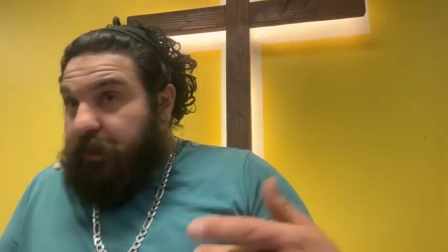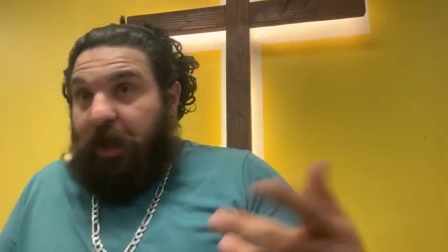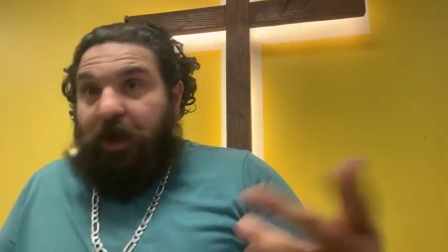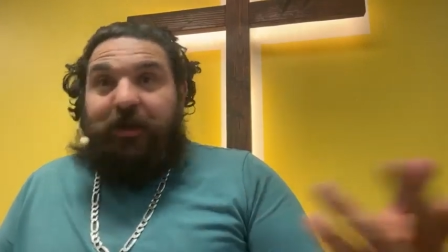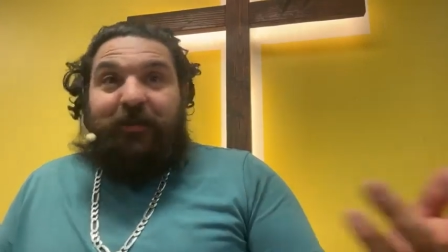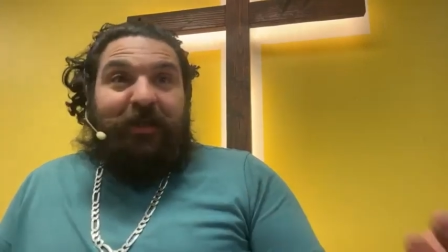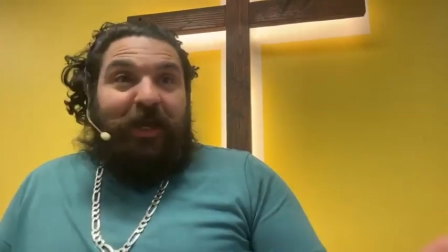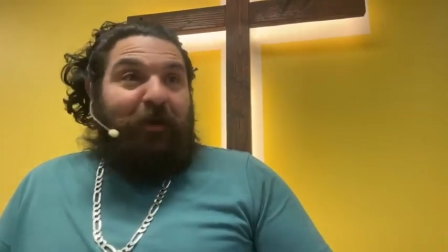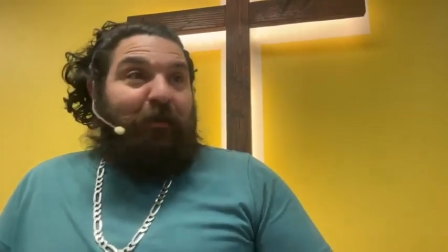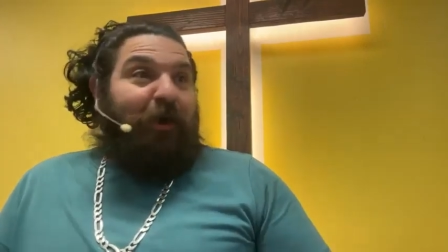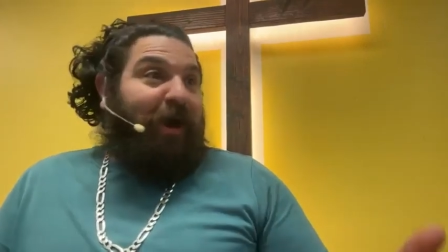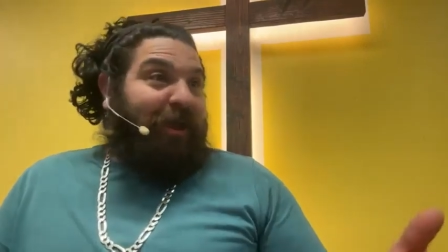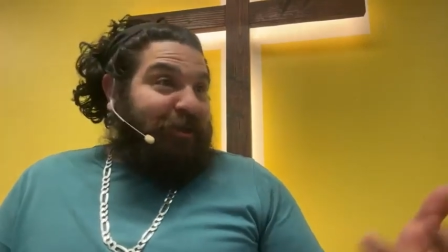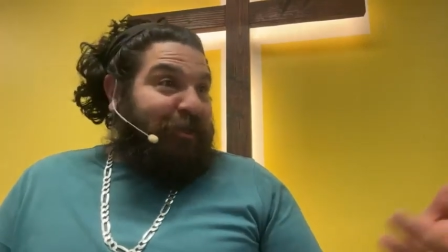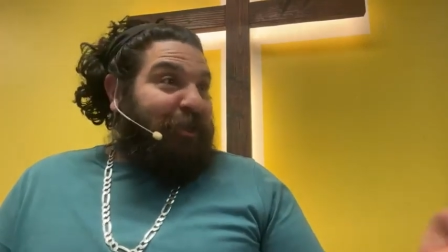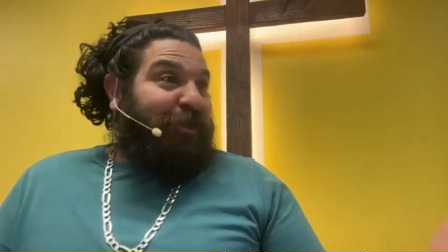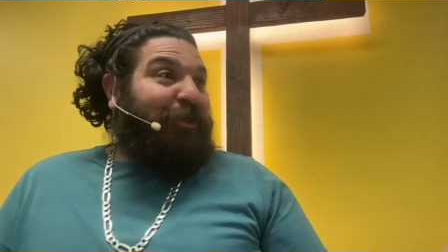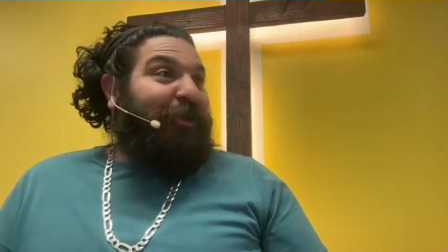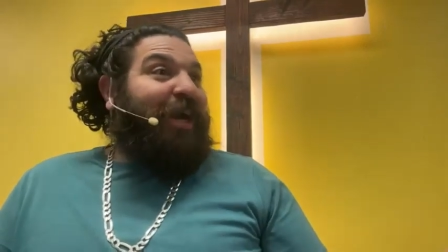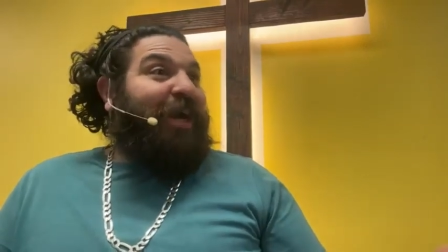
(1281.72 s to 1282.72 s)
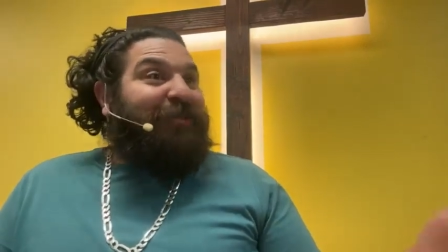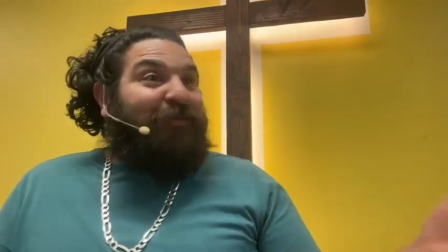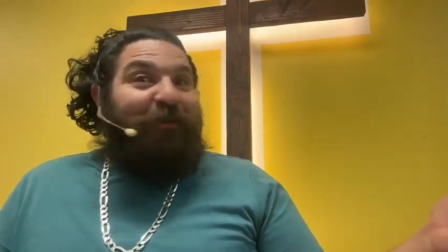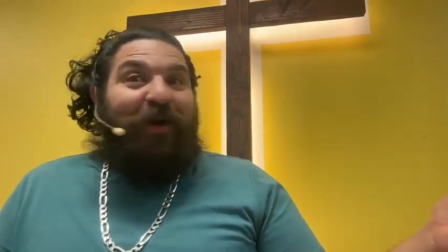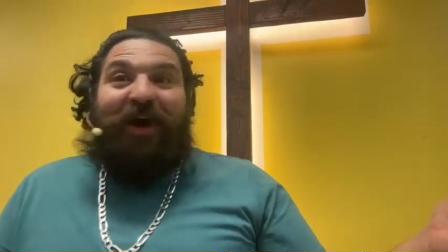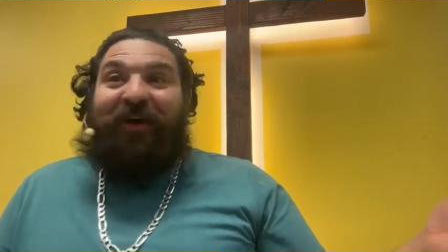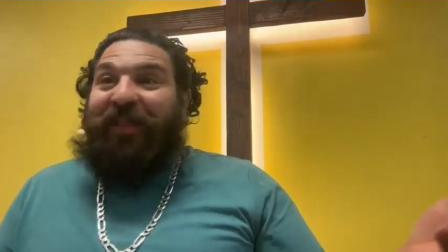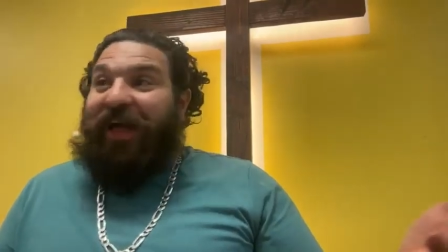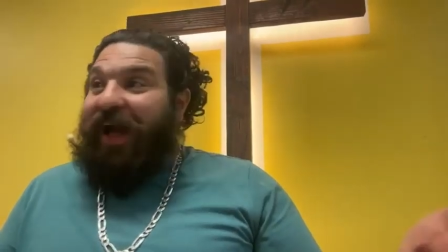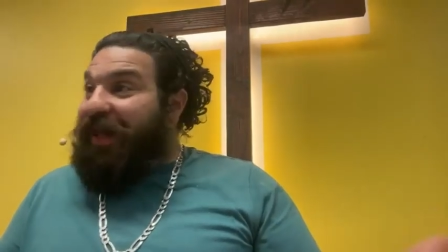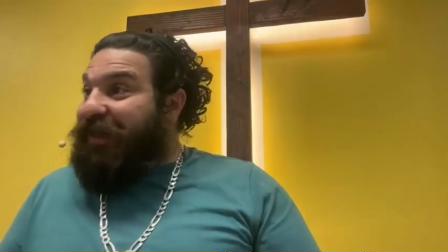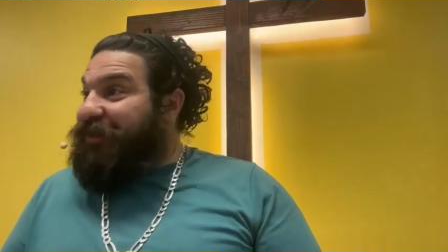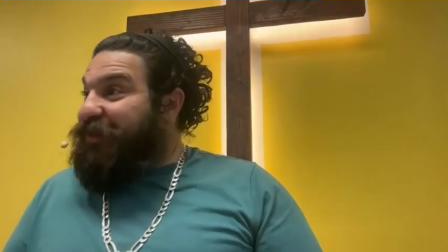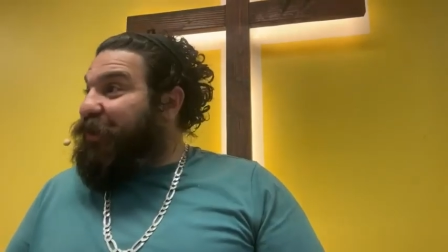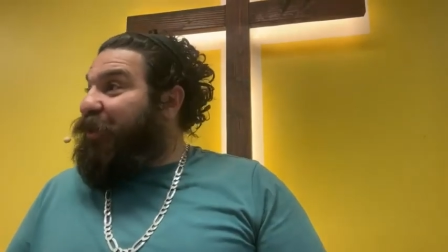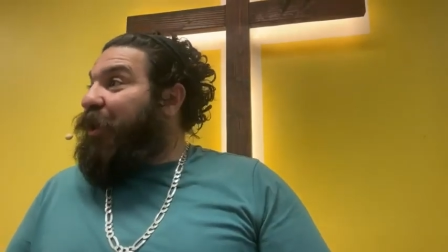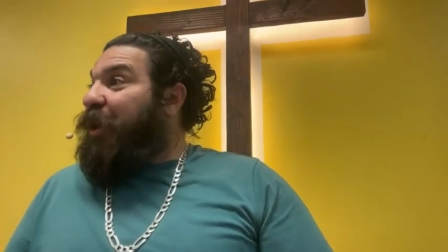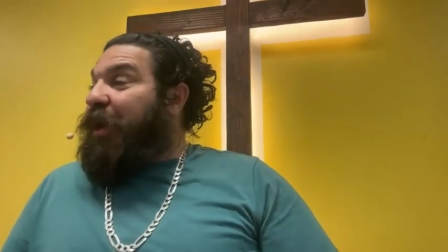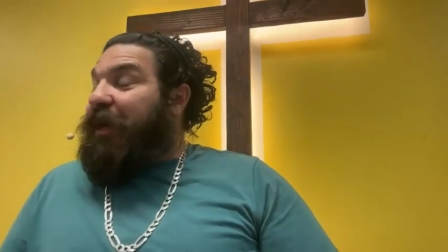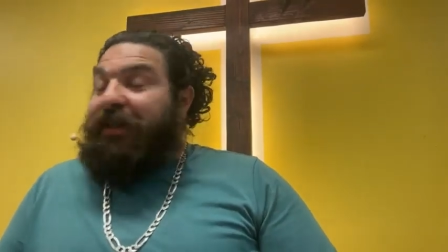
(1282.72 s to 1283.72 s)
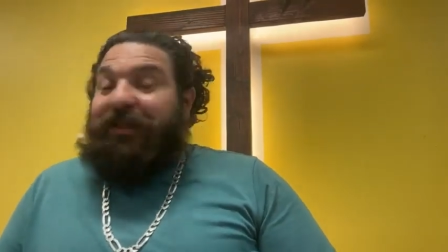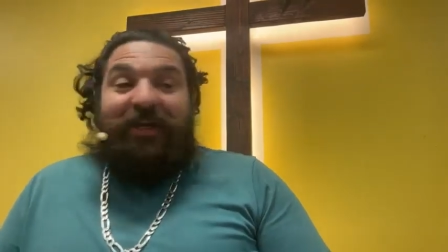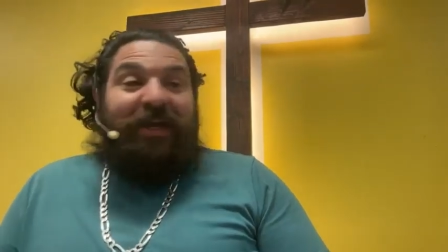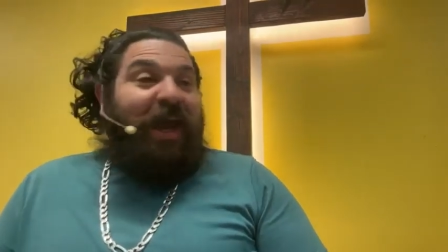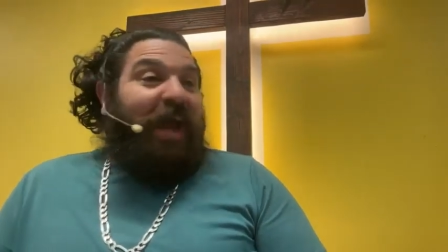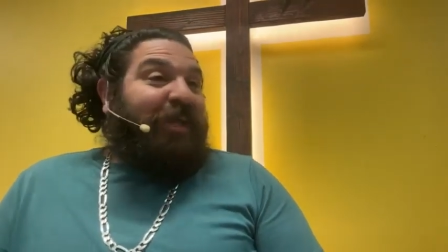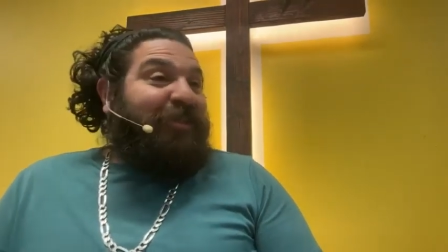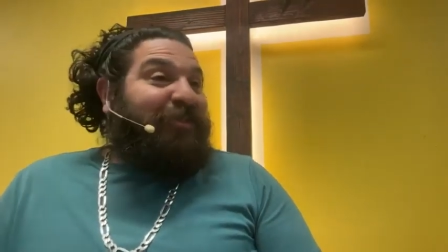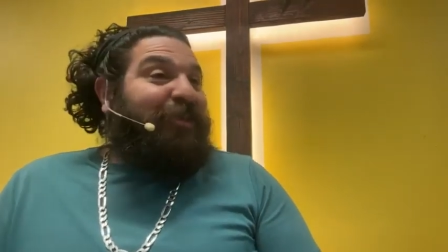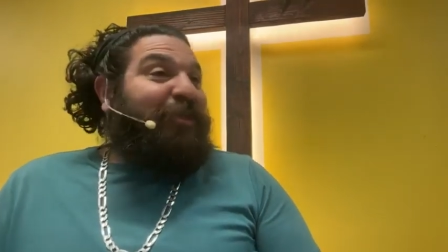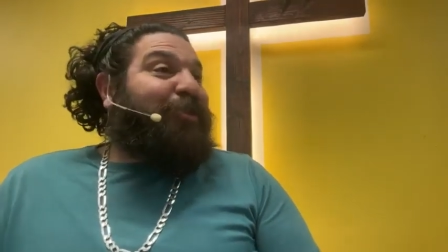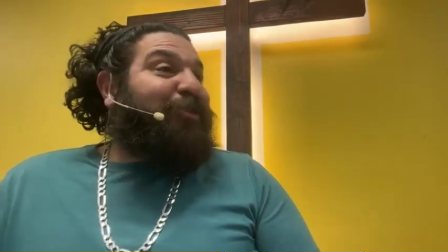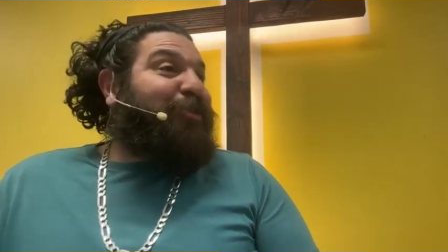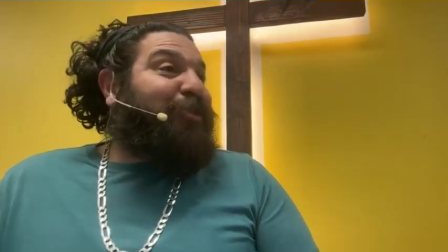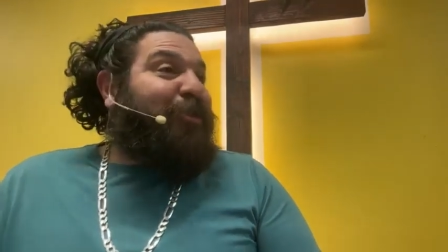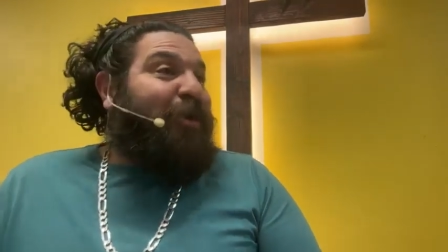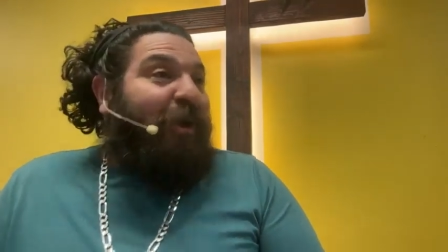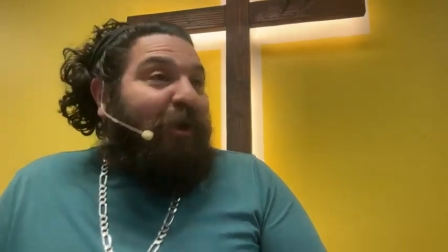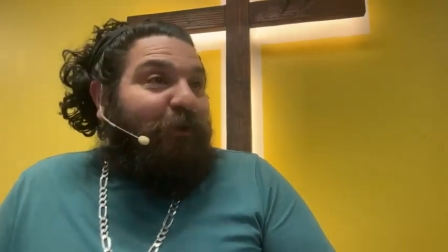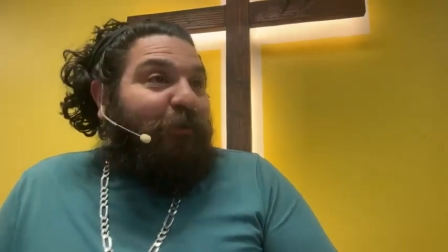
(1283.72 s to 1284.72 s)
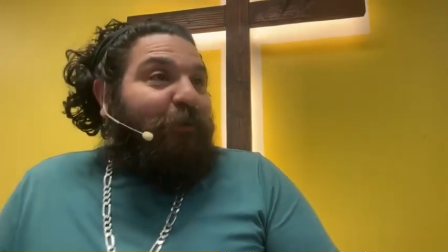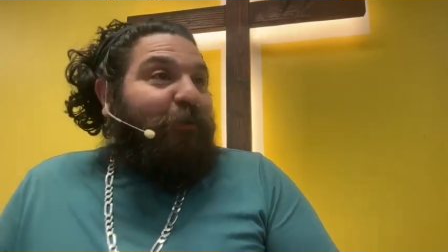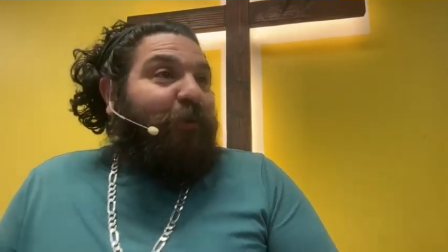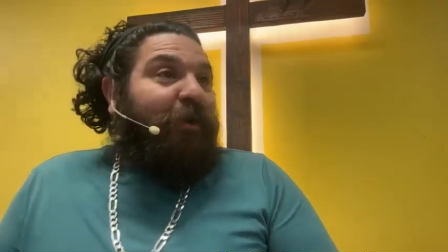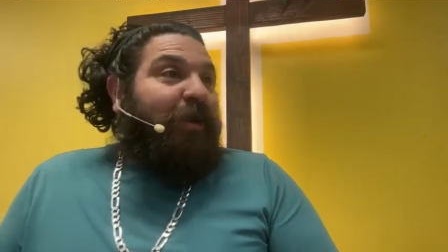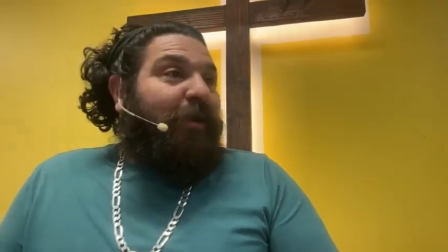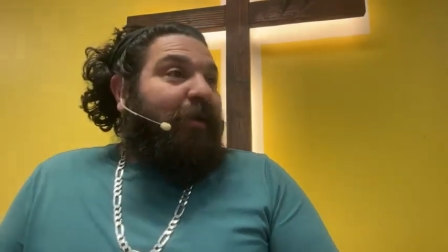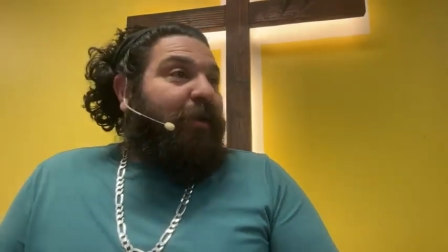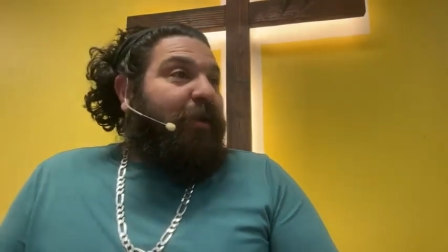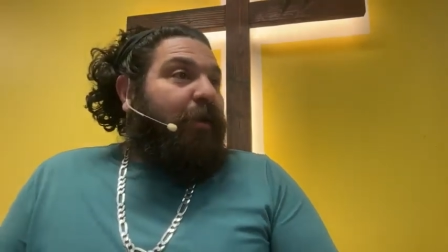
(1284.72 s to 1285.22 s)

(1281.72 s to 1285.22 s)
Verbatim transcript: I was like, wow, well, I took you guys a wild answer. The answer is no.